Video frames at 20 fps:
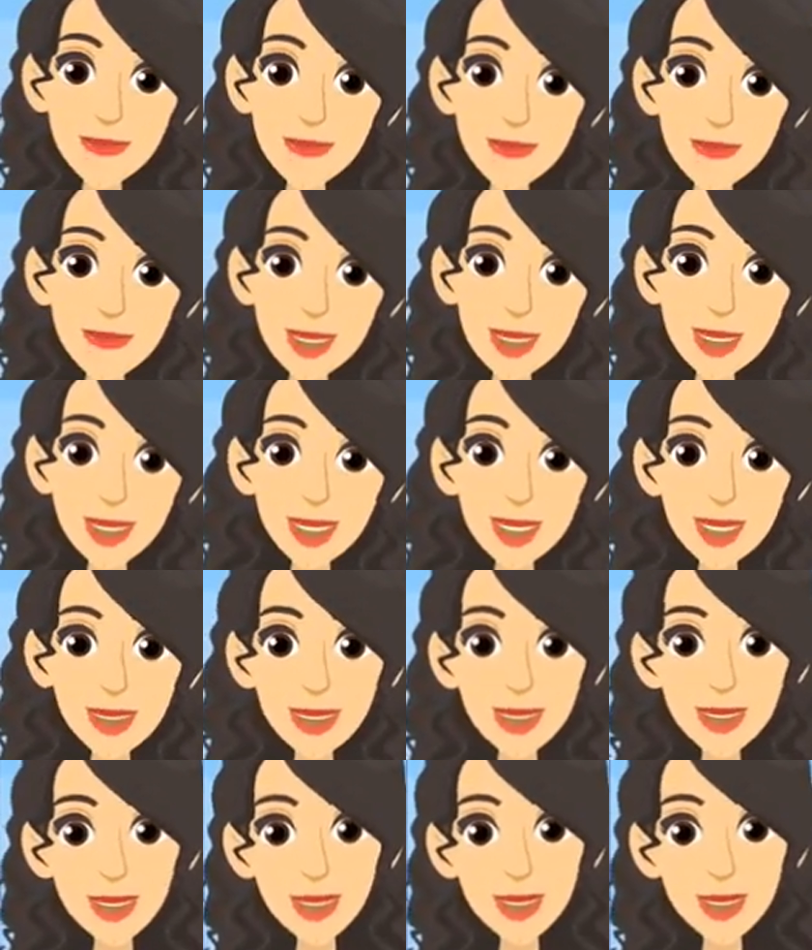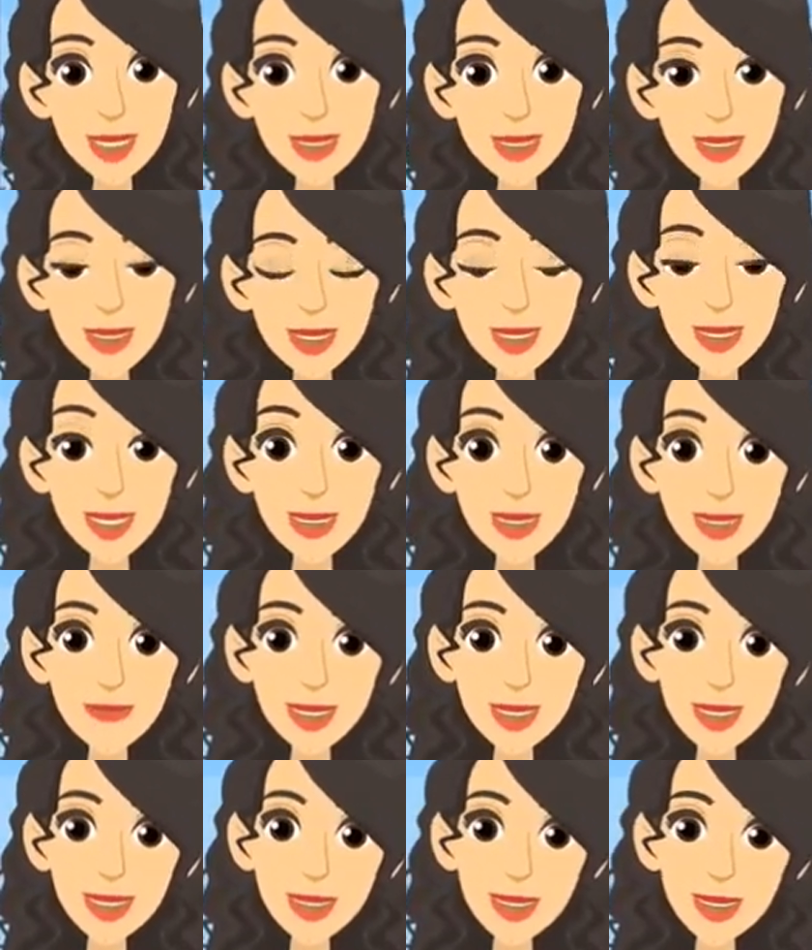including the sale,
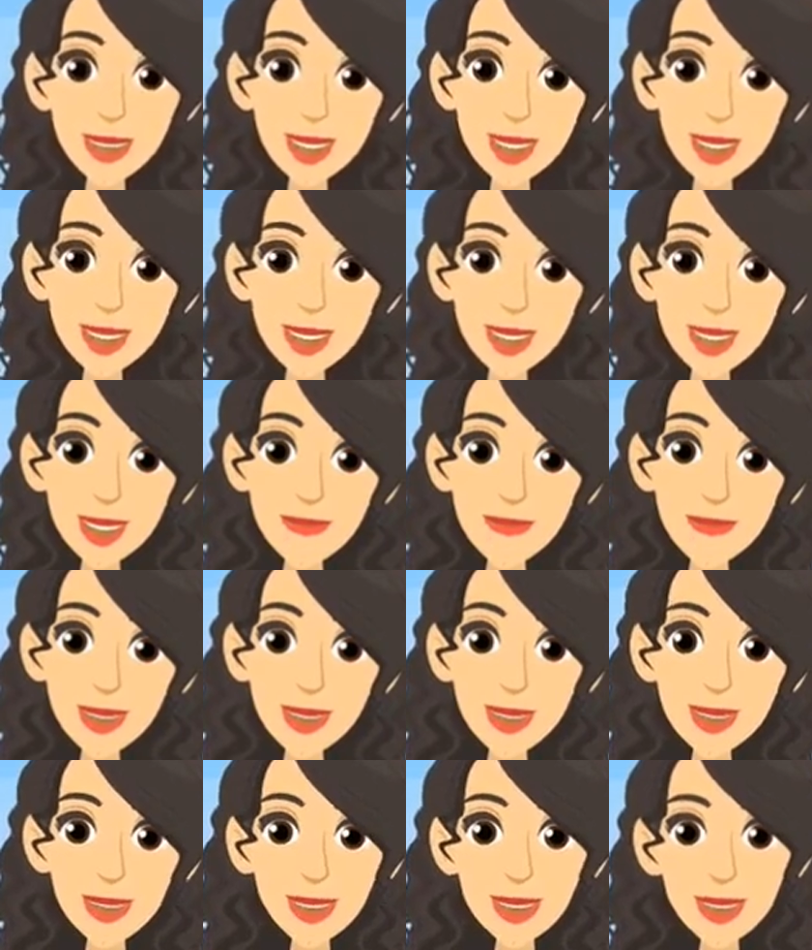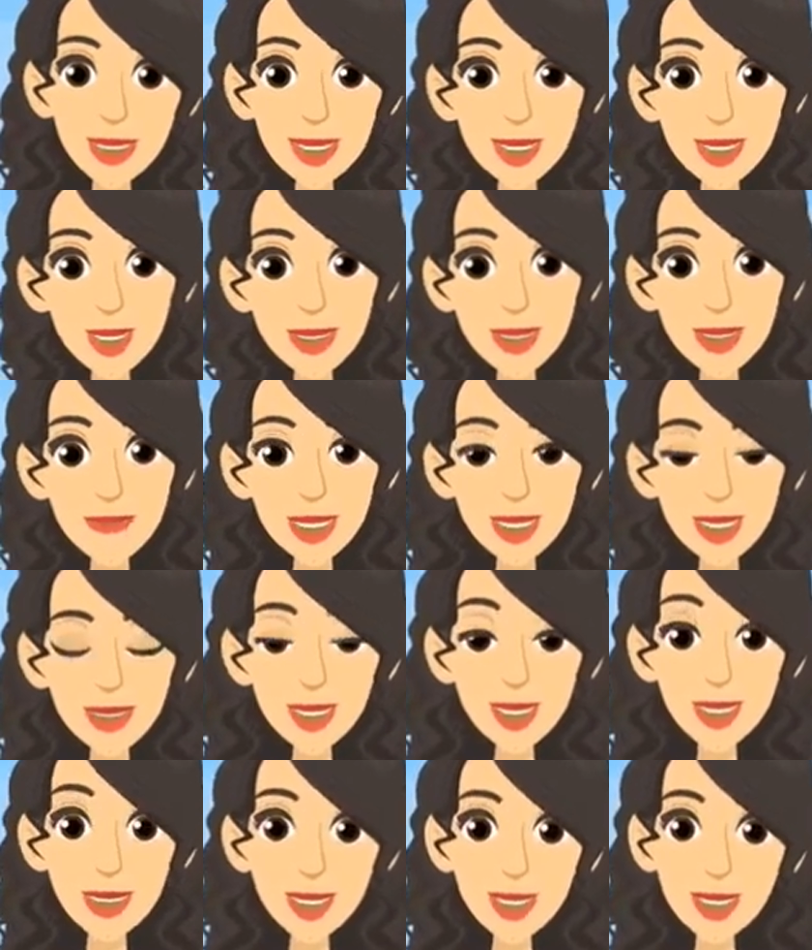lease, mortgage, or
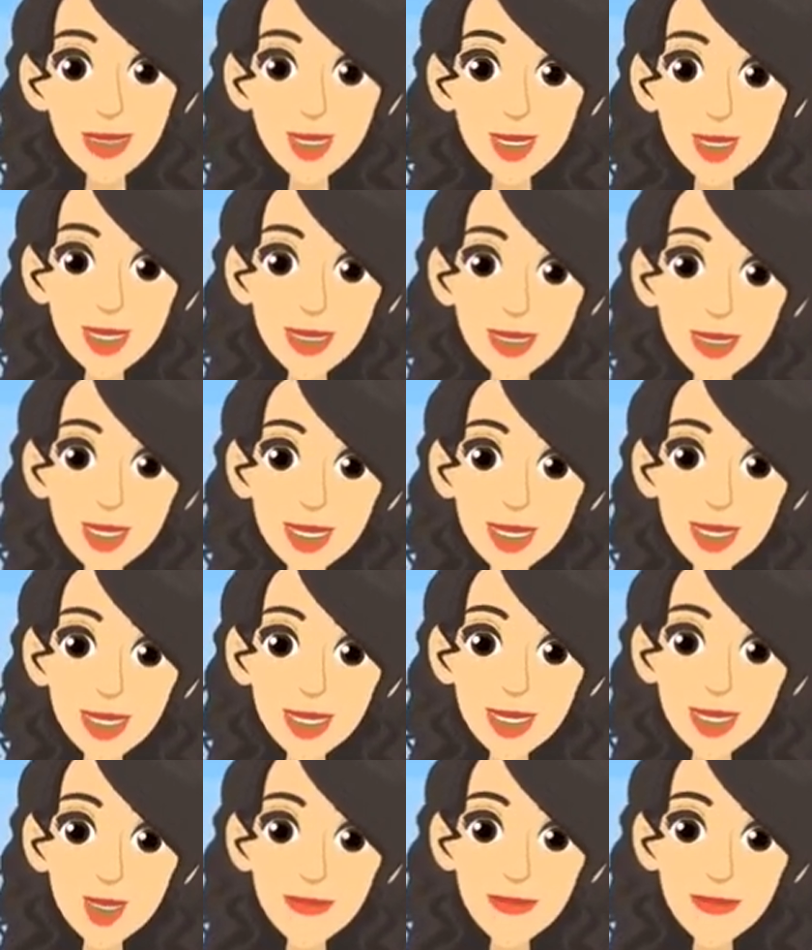gift of a property.